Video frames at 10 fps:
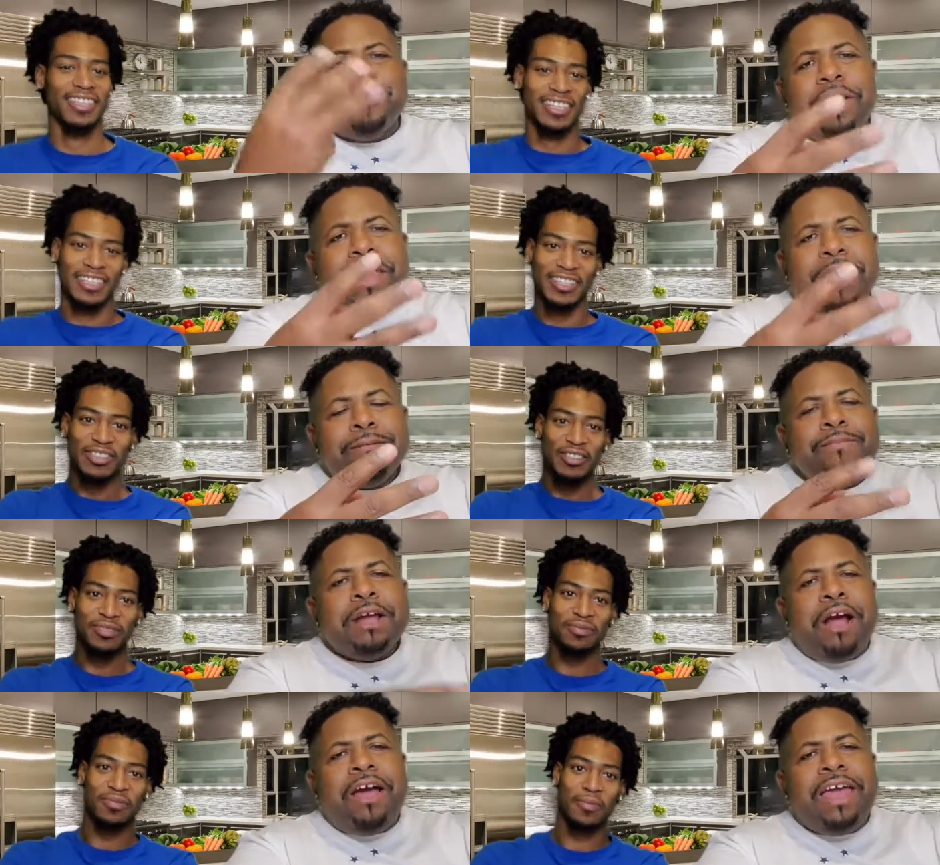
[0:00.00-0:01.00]
Speaker 1: Three.
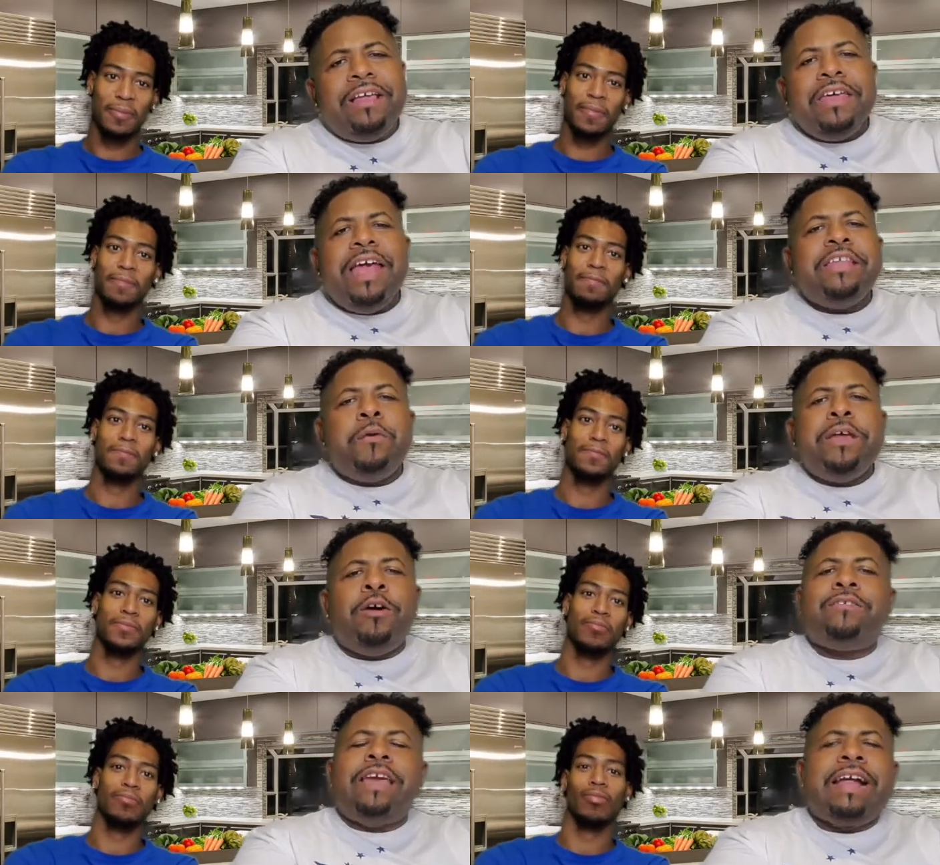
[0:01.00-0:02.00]
All right, and then we
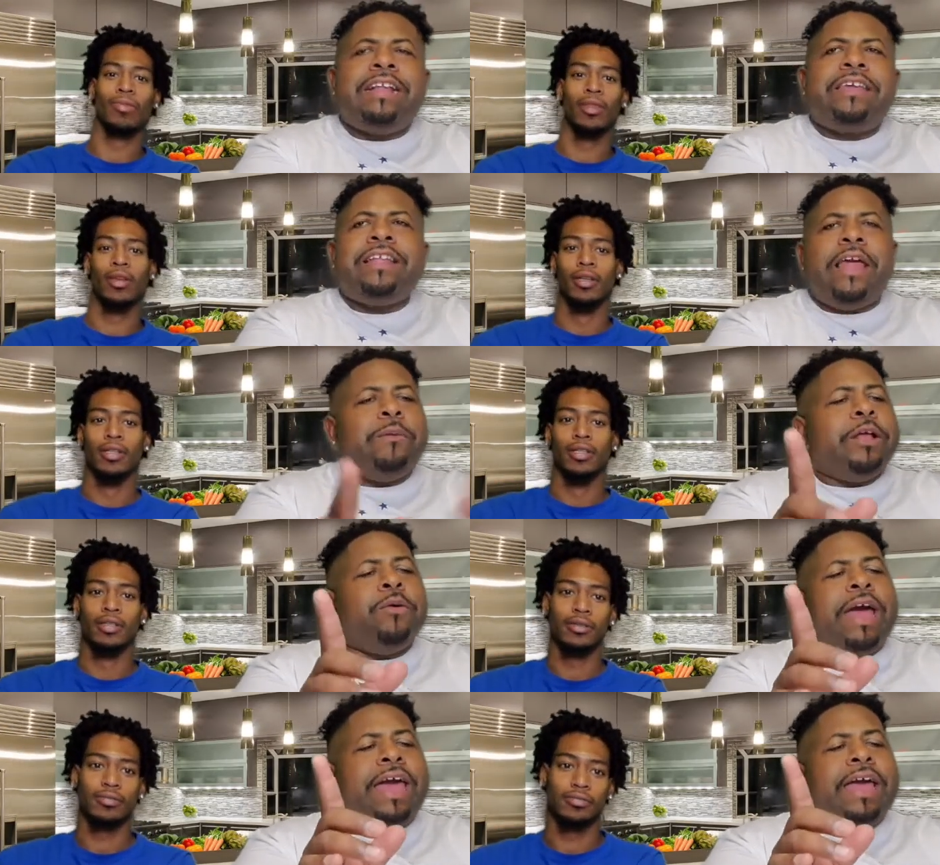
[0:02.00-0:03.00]
gonna take our thing. Nate. We
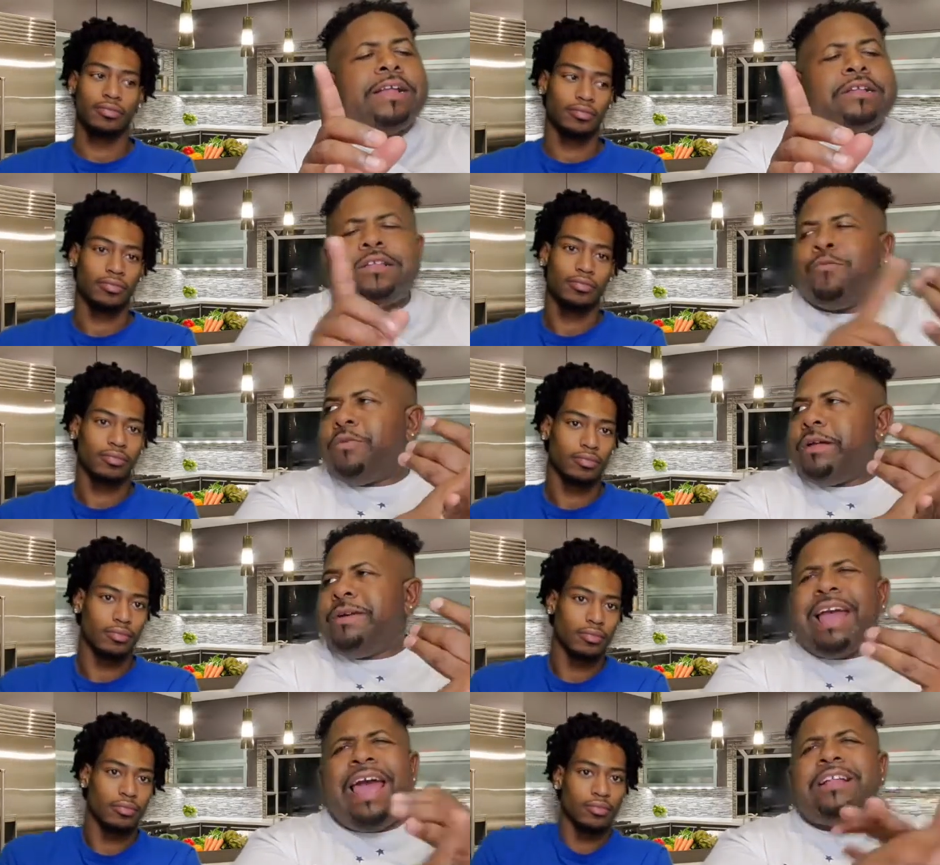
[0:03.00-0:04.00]
gonna add some. Re-
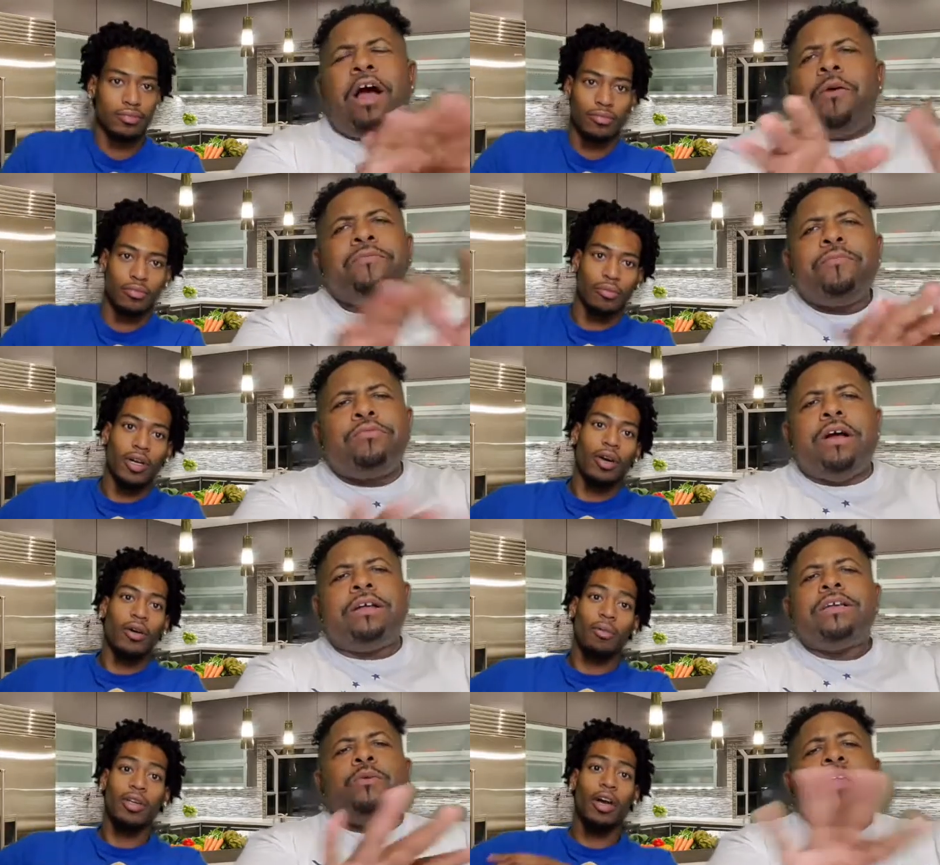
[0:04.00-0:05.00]
we add, bro.
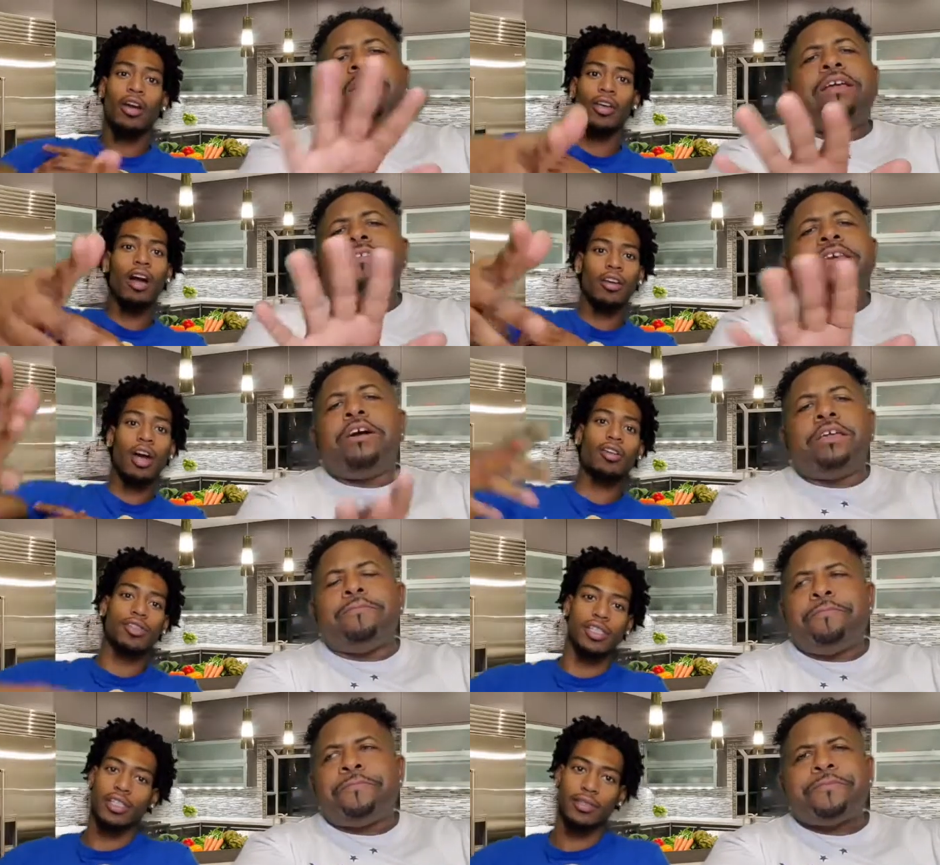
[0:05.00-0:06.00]
We don't even tell you. Gonna
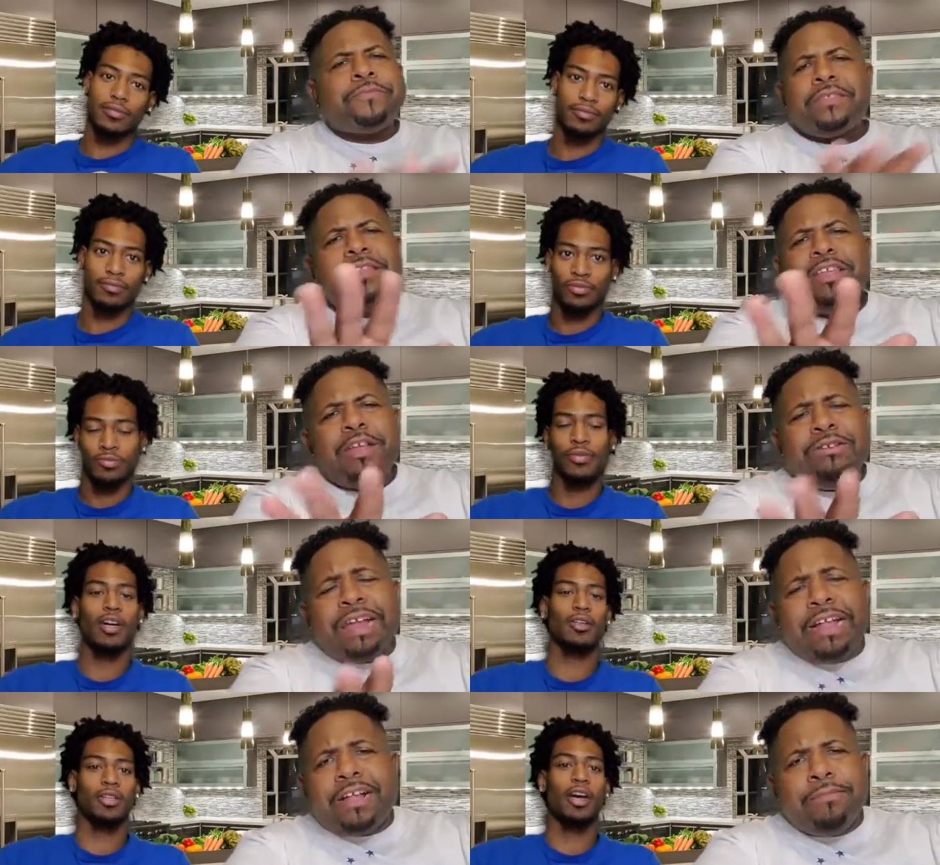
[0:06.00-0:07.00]
see
Speaker 2: it. You y'all,
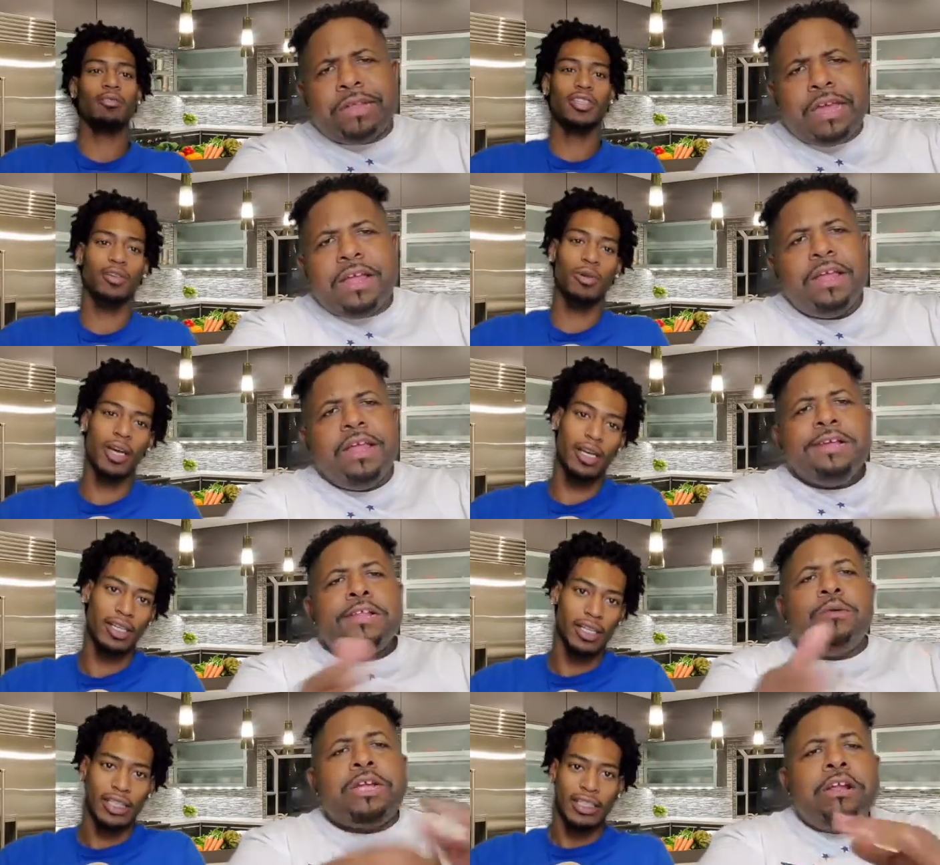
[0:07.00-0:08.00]
gotta come see, see it.
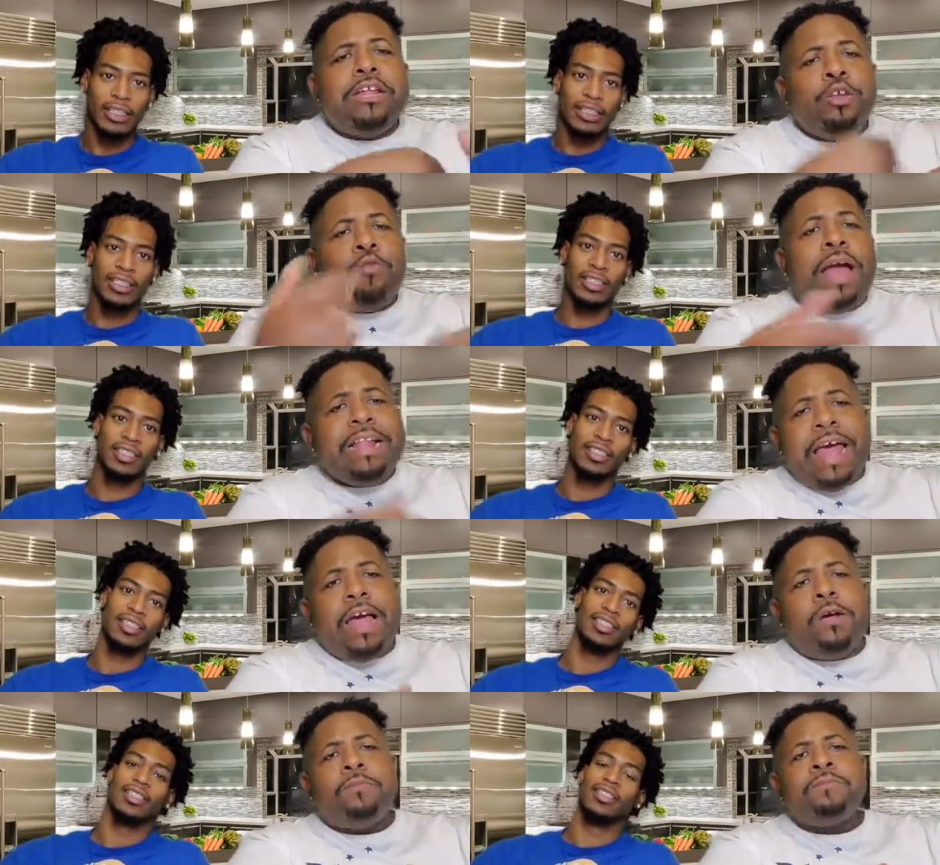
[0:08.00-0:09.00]
So
Speaker 1: what y'all need to do right now?